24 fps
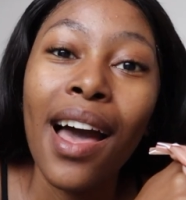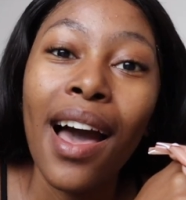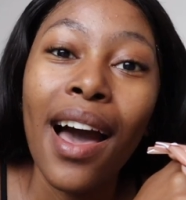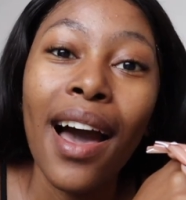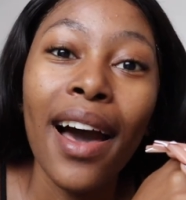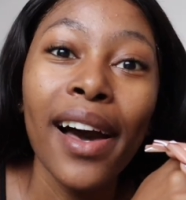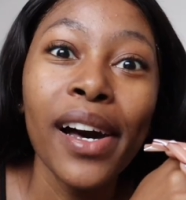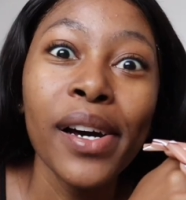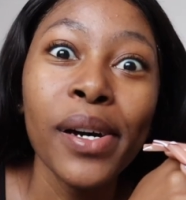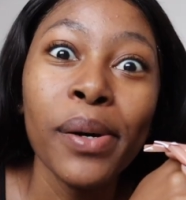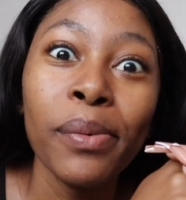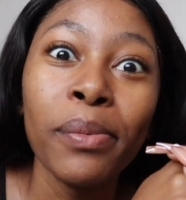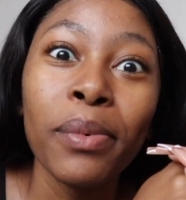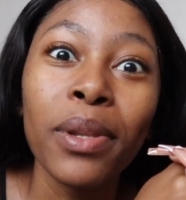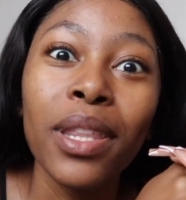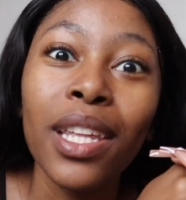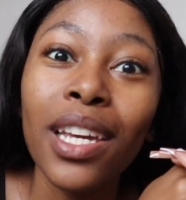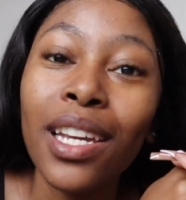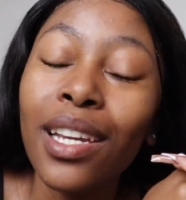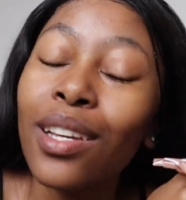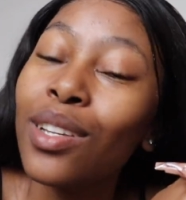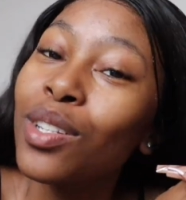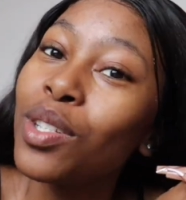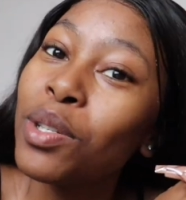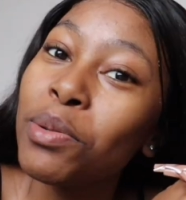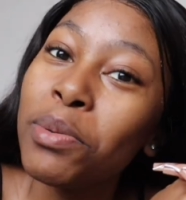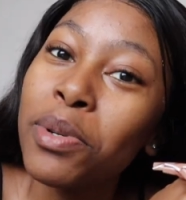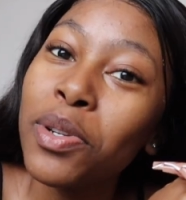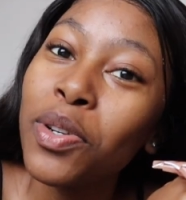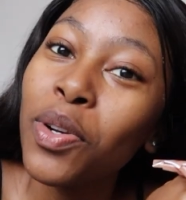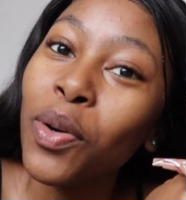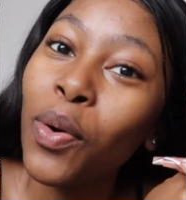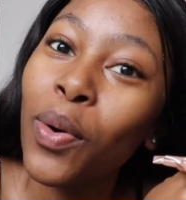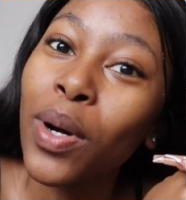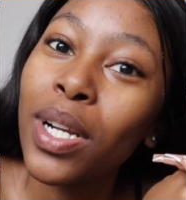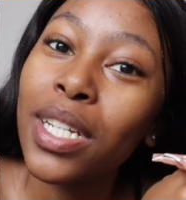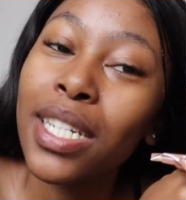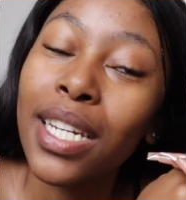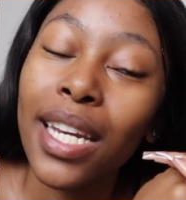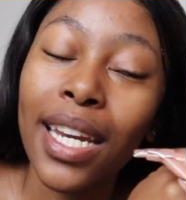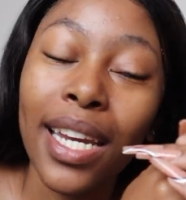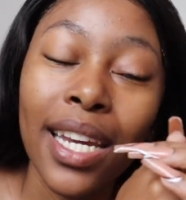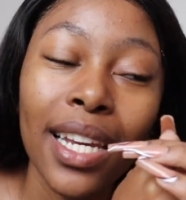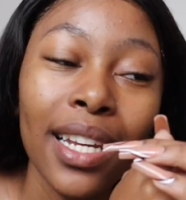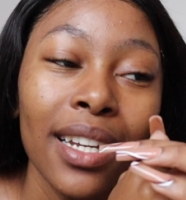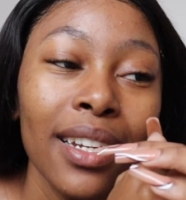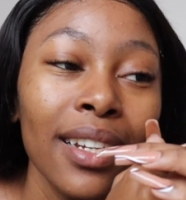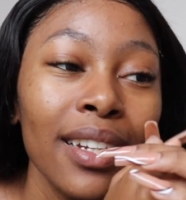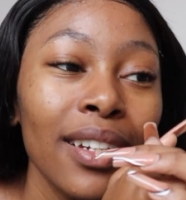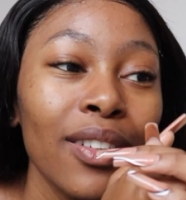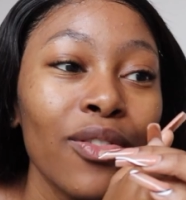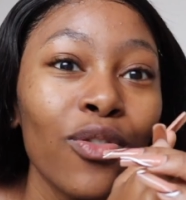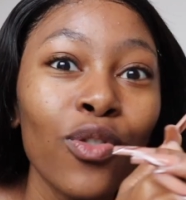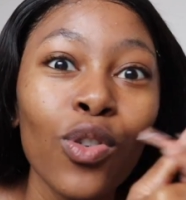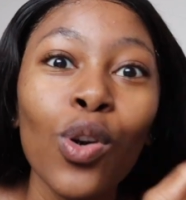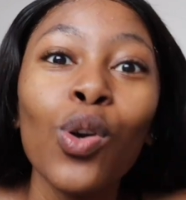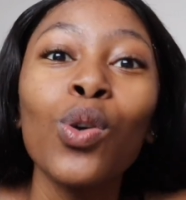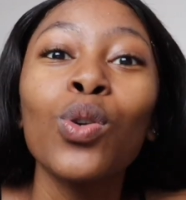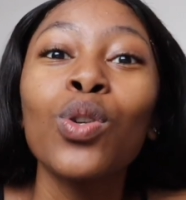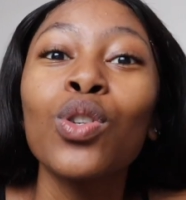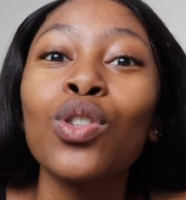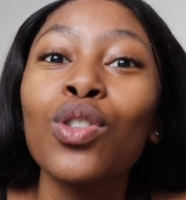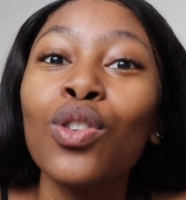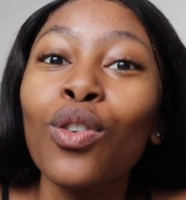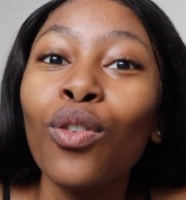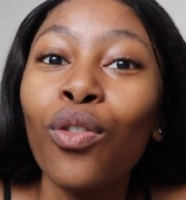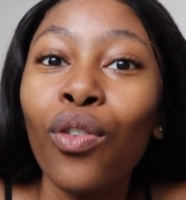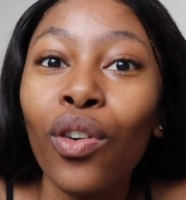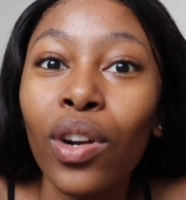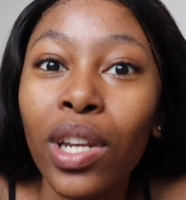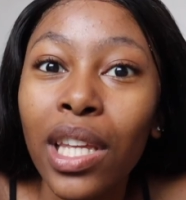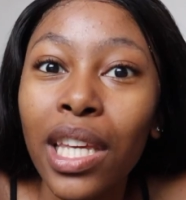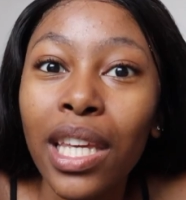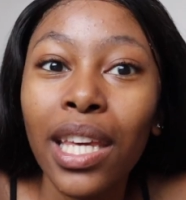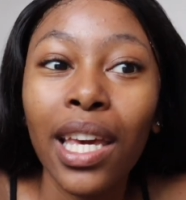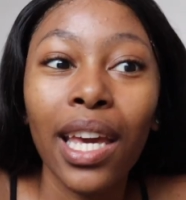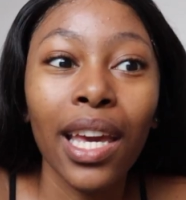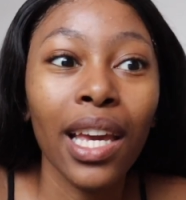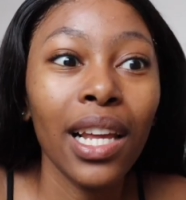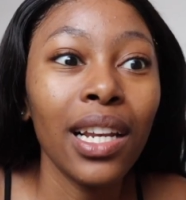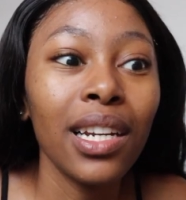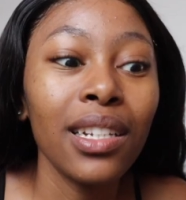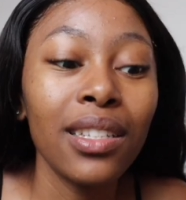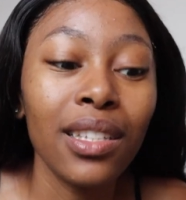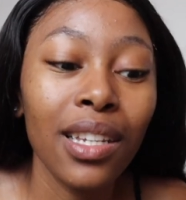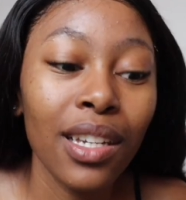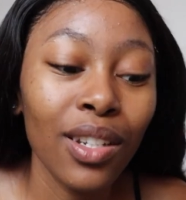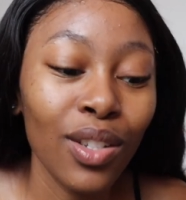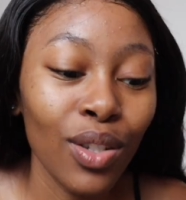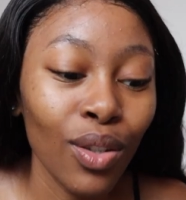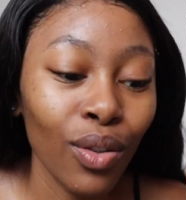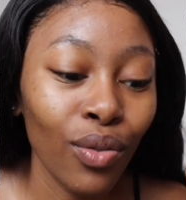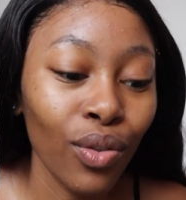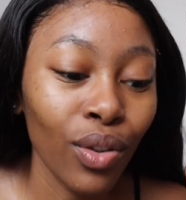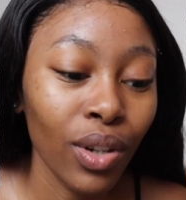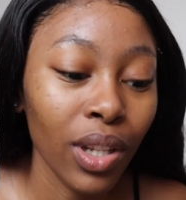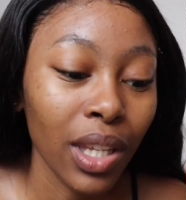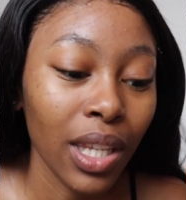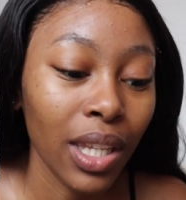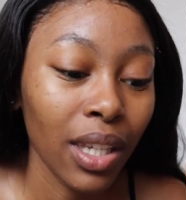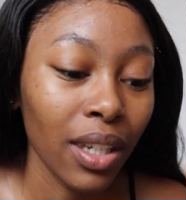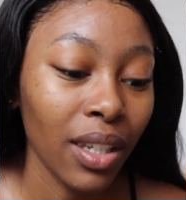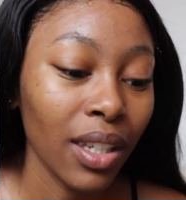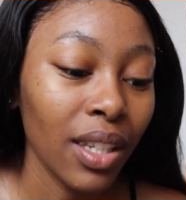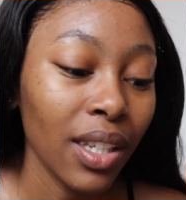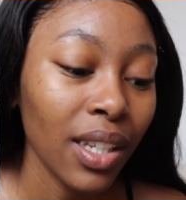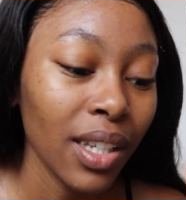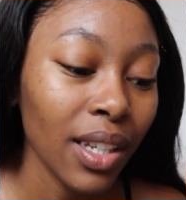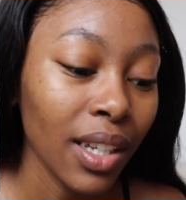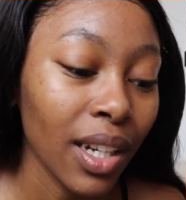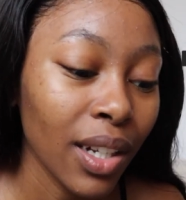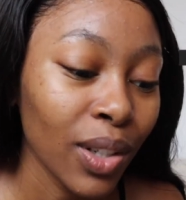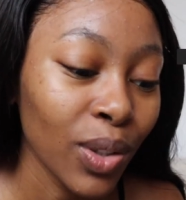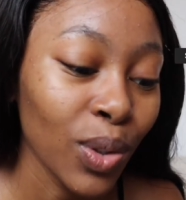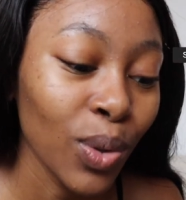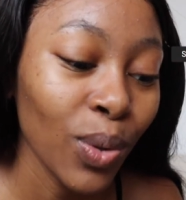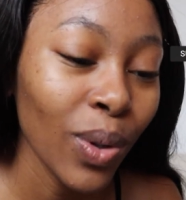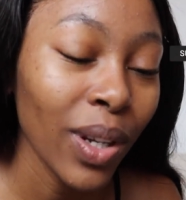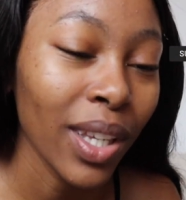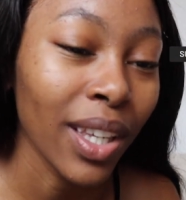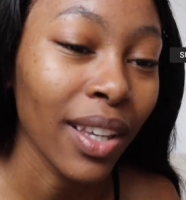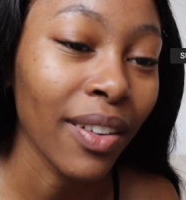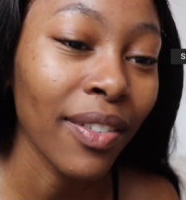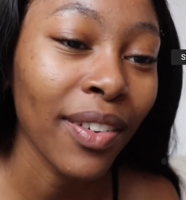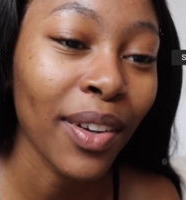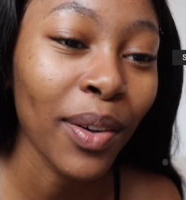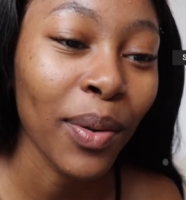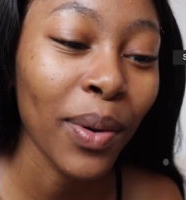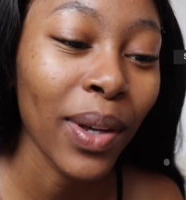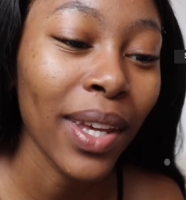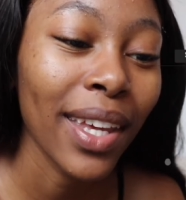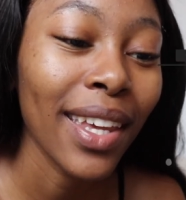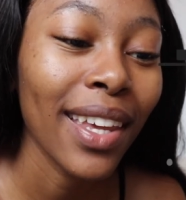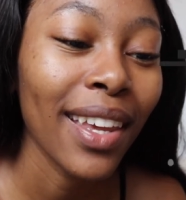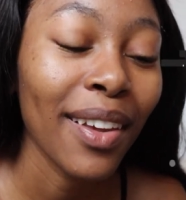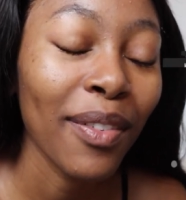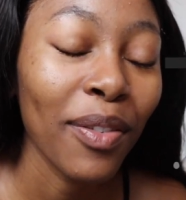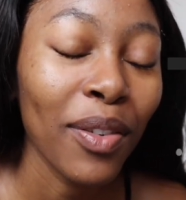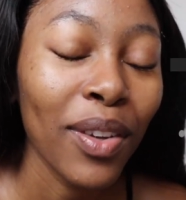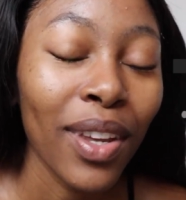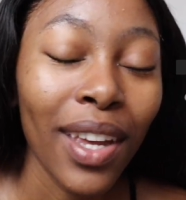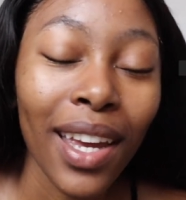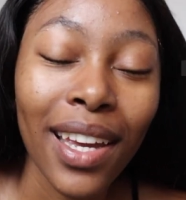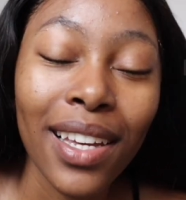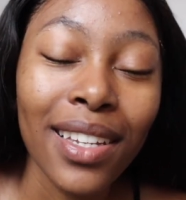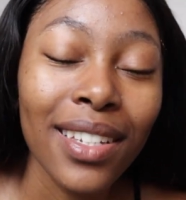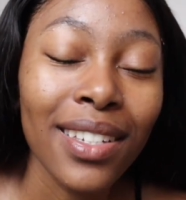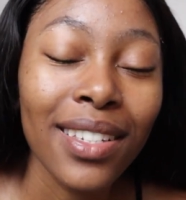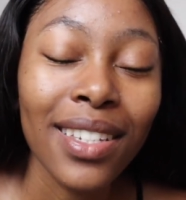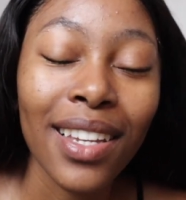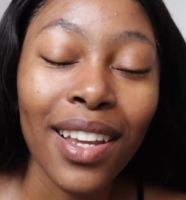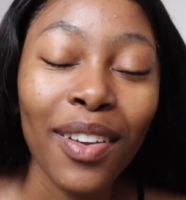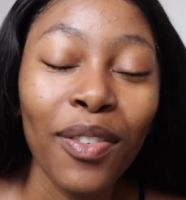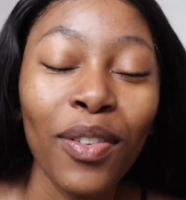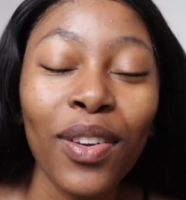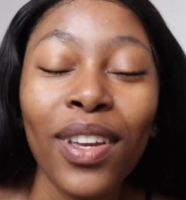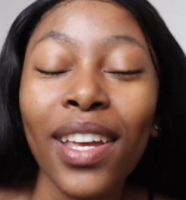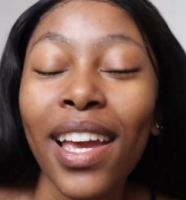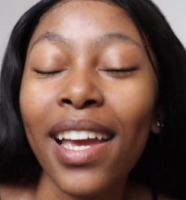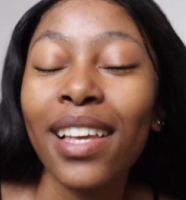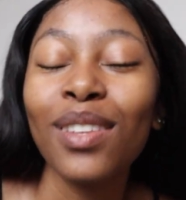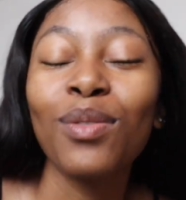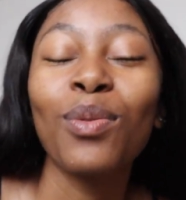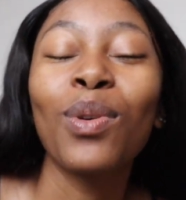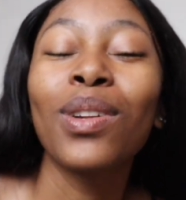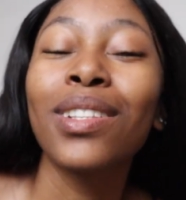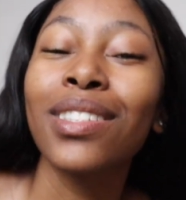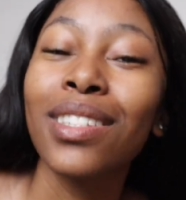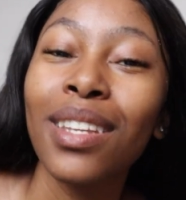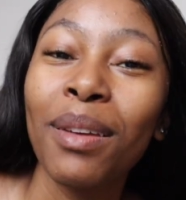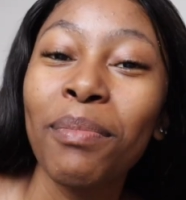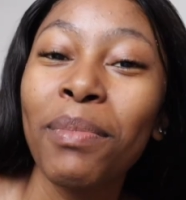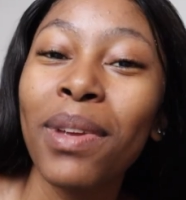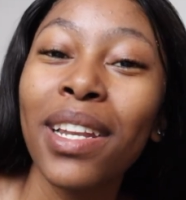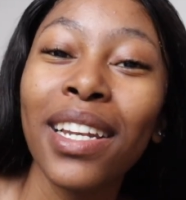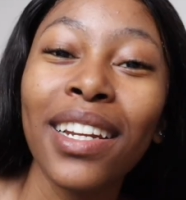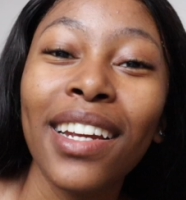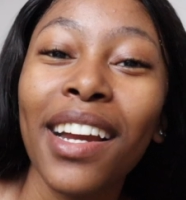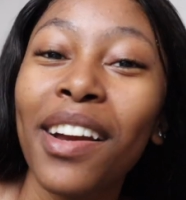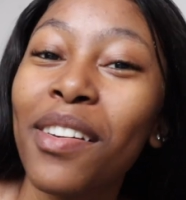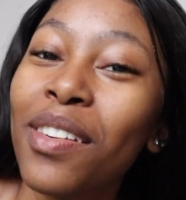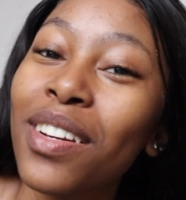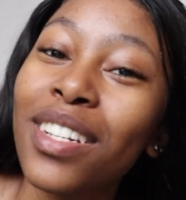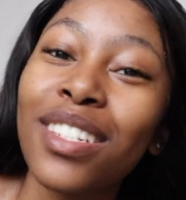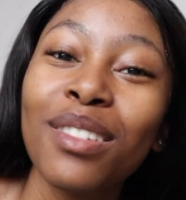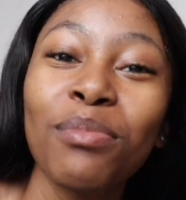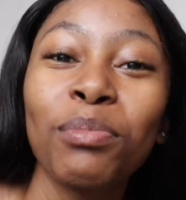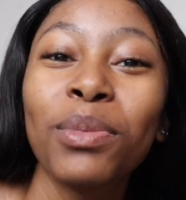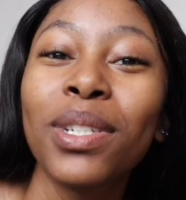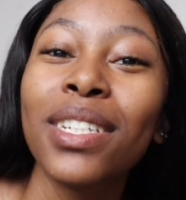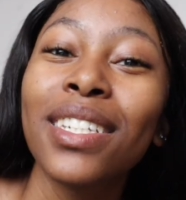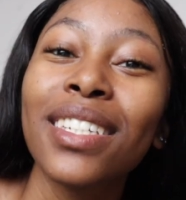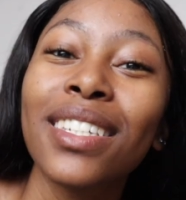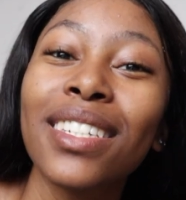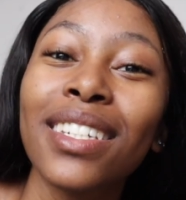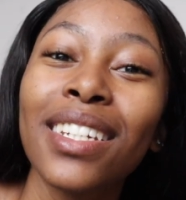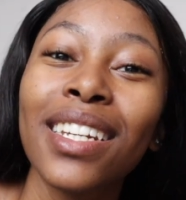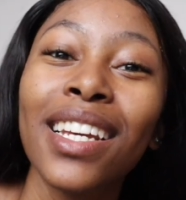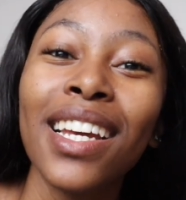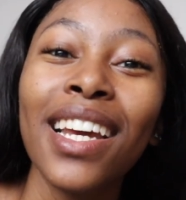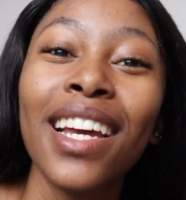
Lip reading: Thank you so much for watching. Road to 40k. Let's get to 40k. I'll do a giveaway if you guys want some encouragement.